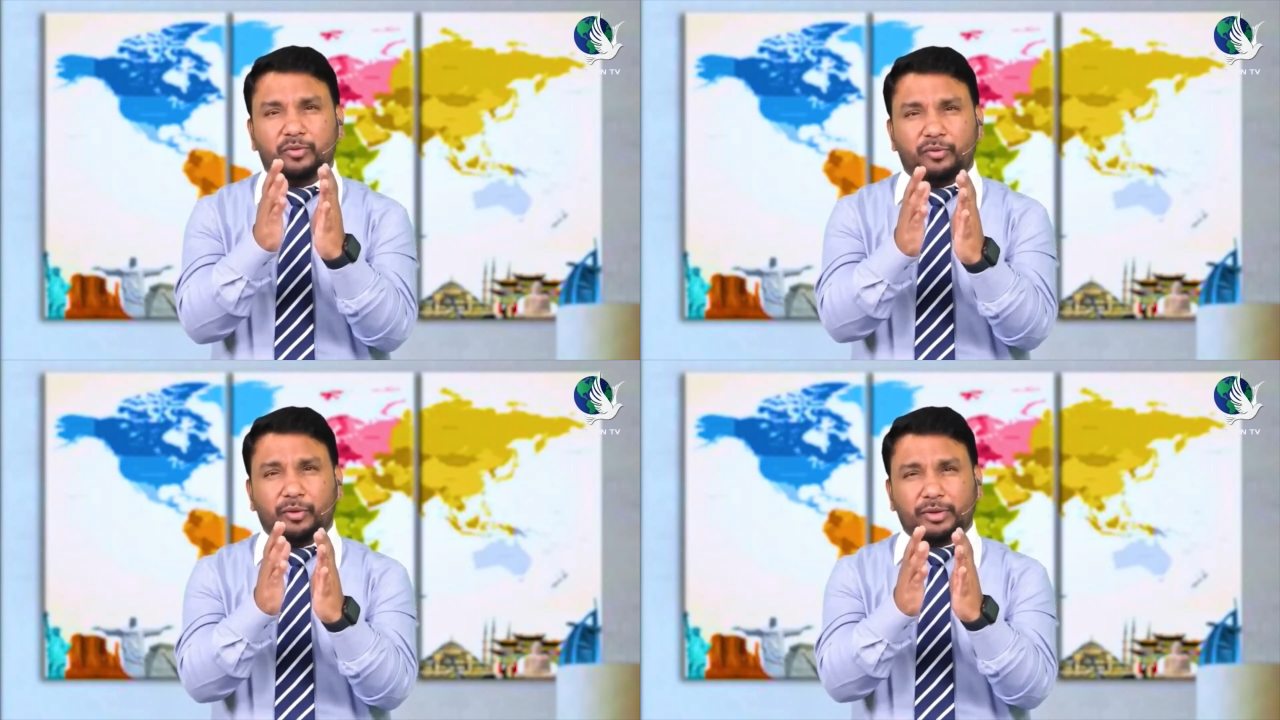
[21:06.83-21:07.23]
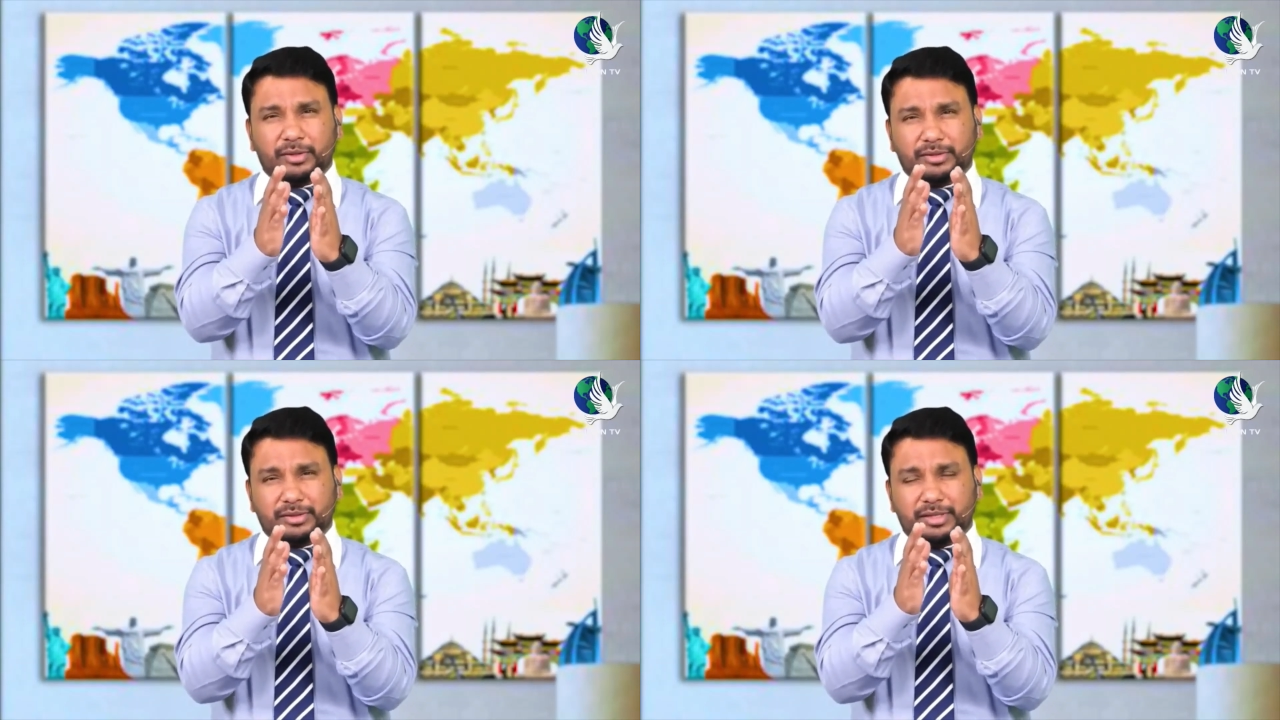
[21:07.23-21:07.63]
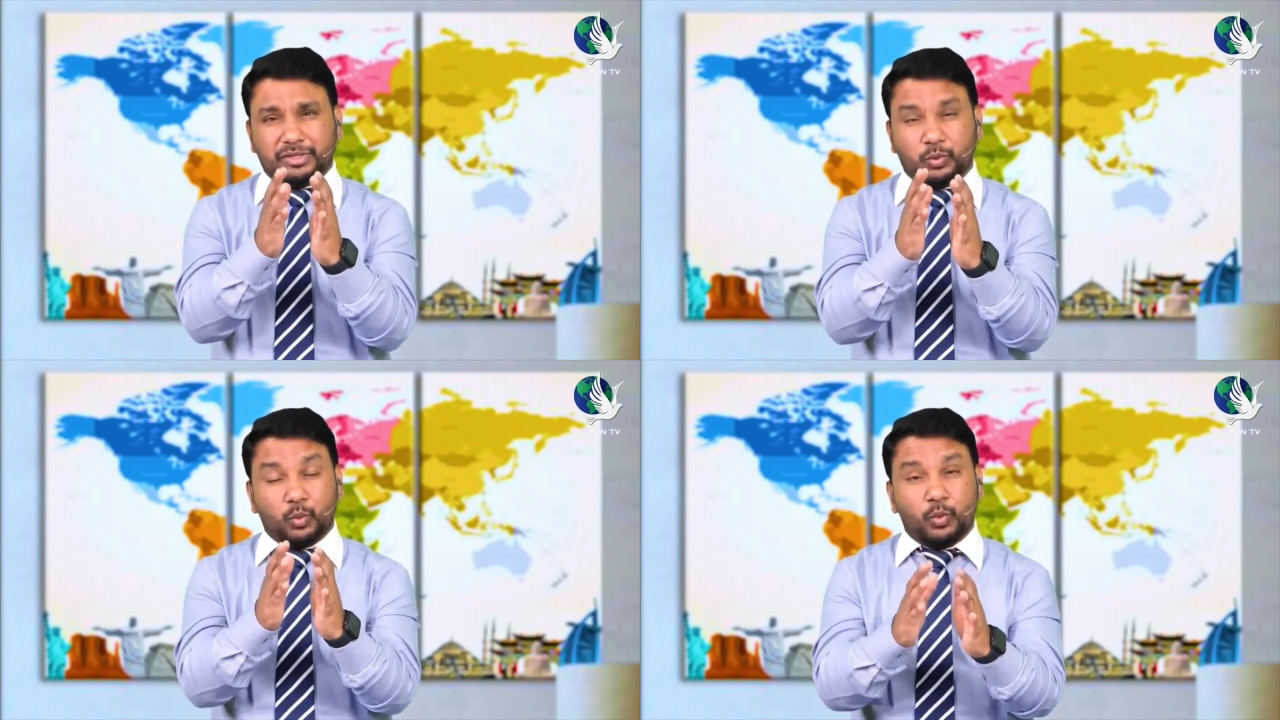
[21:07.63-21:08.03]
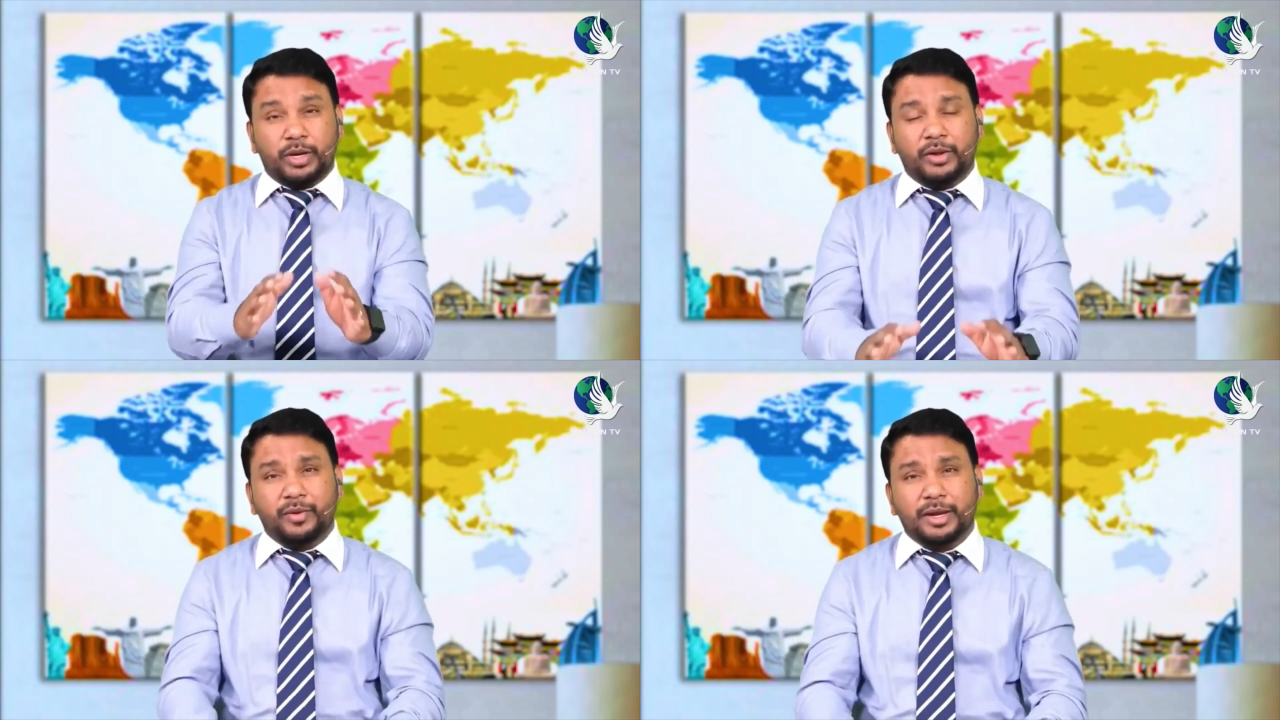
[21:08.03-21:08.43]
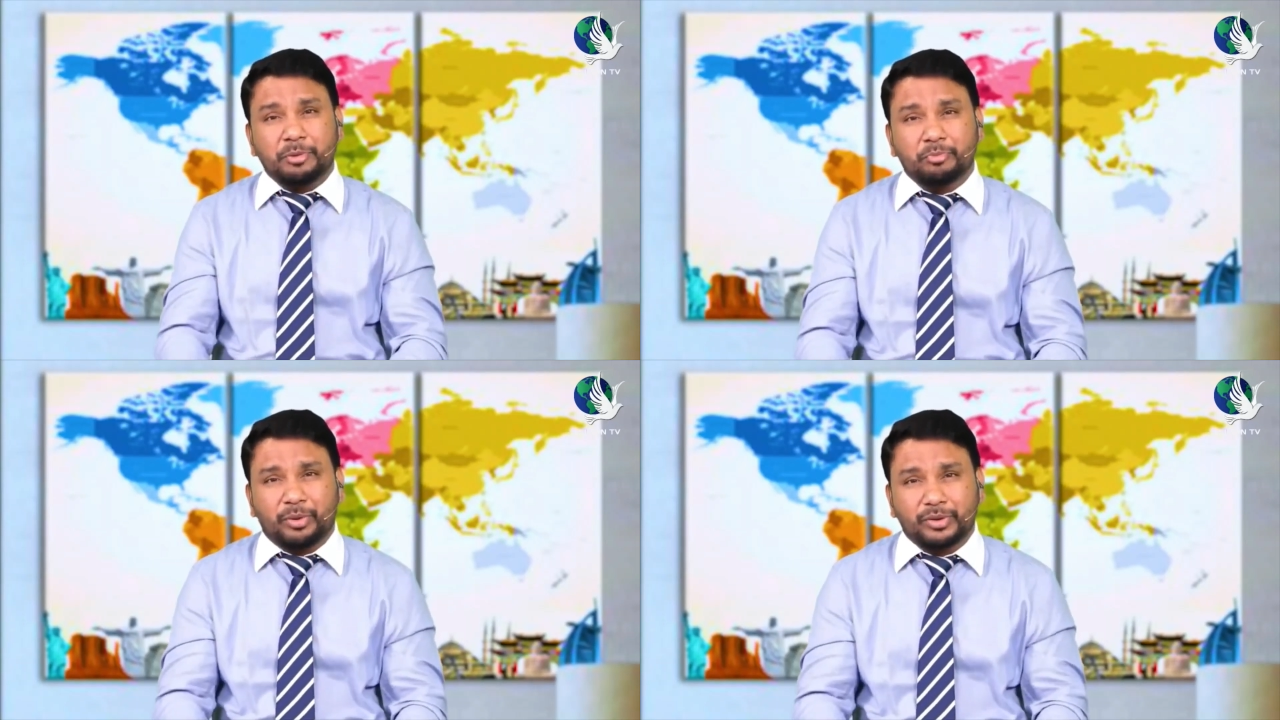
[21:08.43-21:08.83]
focus is very, very
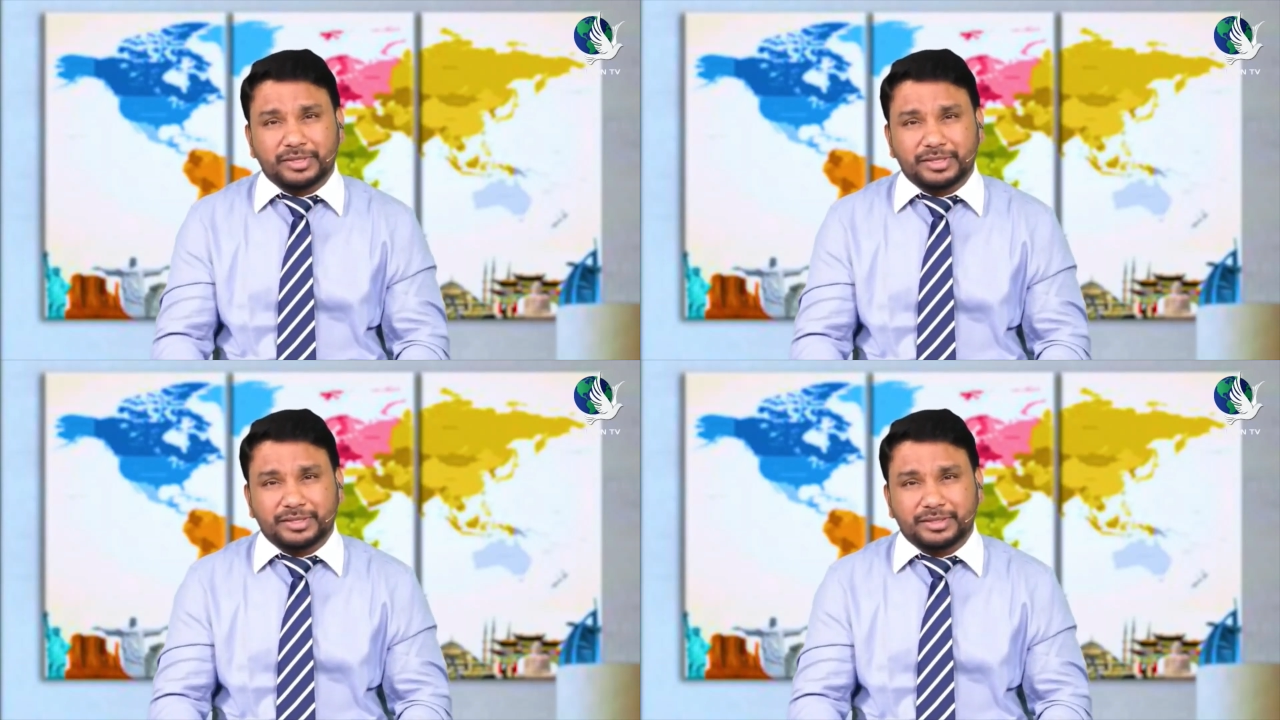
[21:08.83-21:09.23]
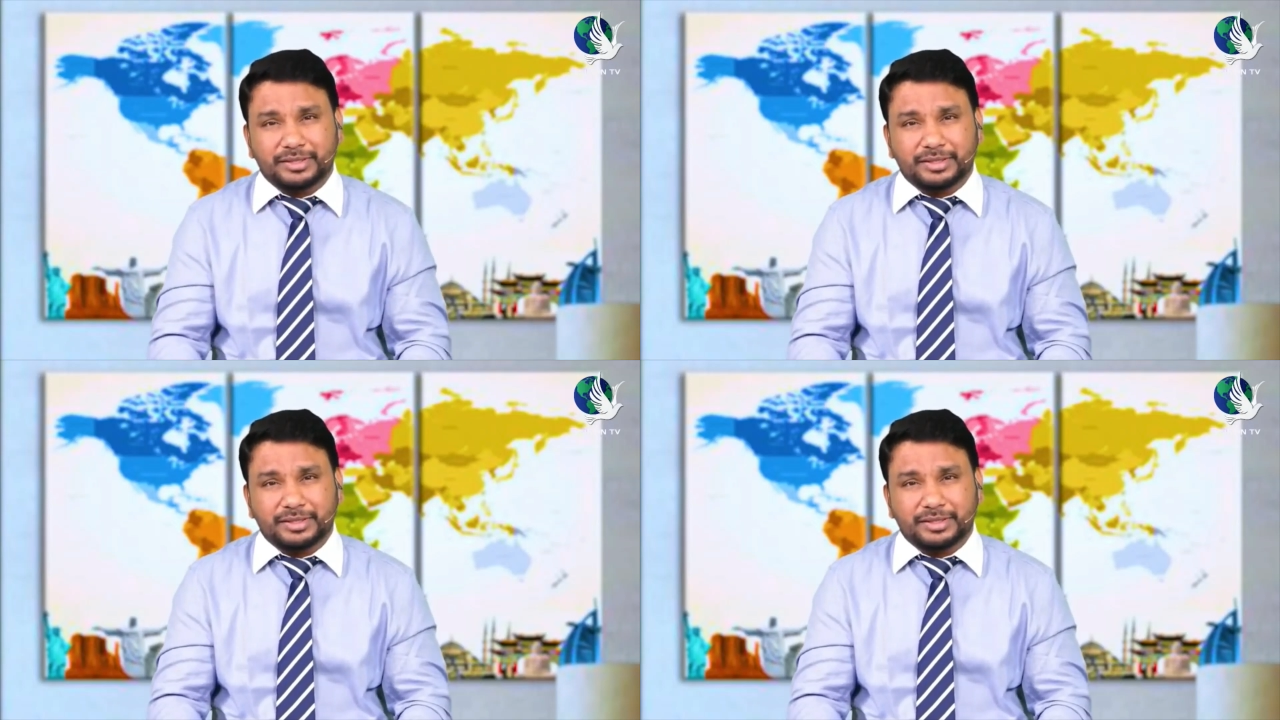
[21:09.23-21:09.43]
important.